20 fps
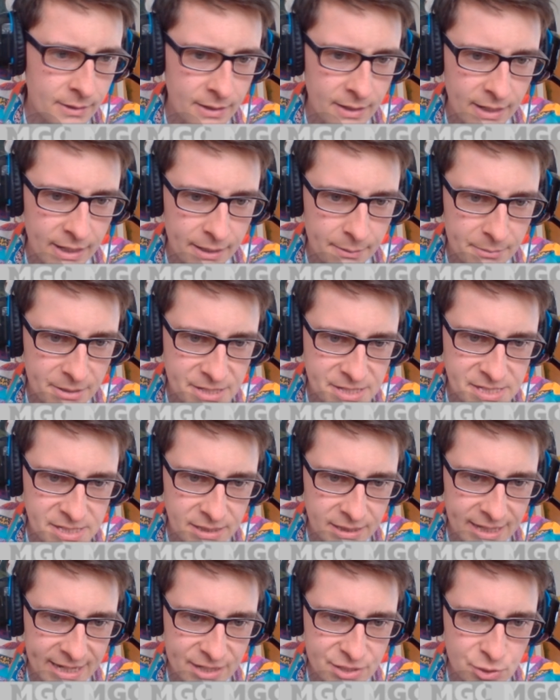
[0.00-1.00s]
And I'm going to
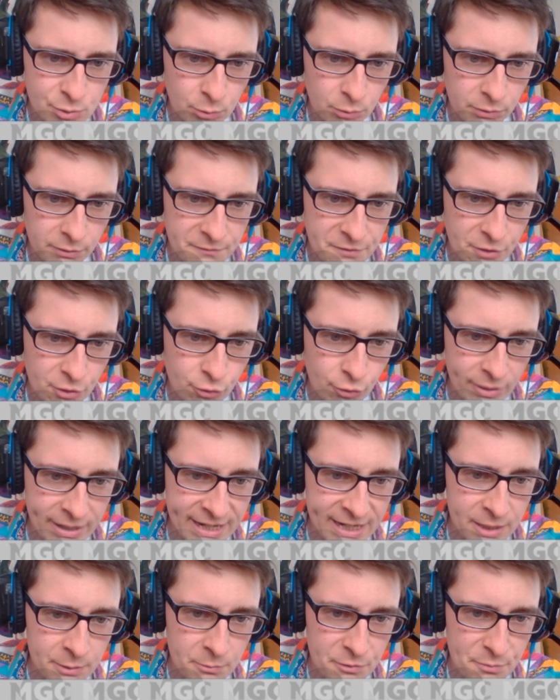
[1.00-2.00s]
select all of the
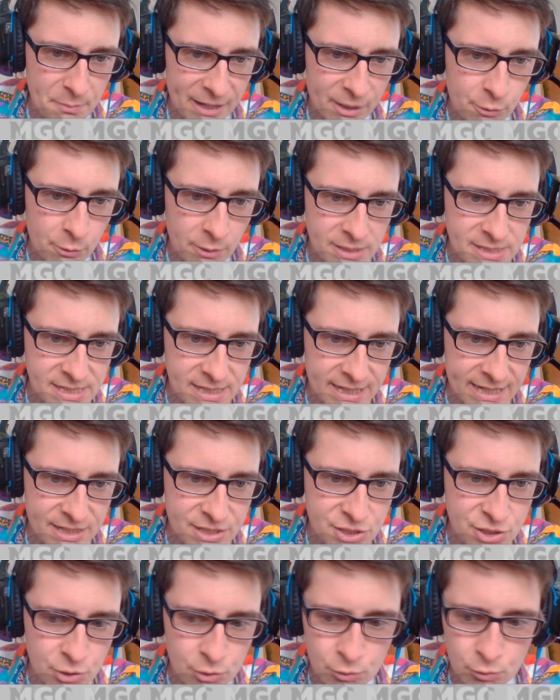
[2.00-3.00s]
green with my quick
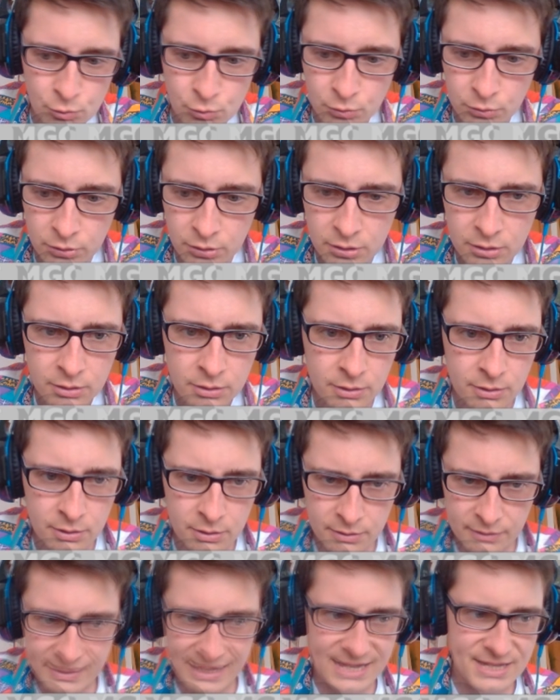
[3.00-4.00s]
select tool.
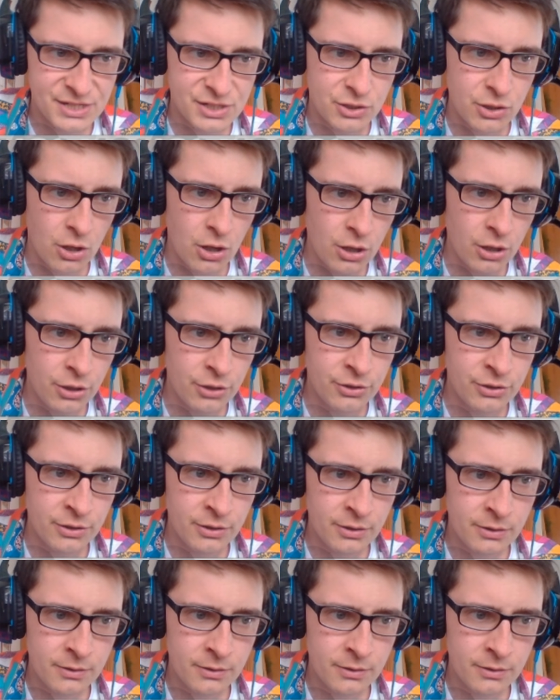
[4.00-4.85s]
That's gone.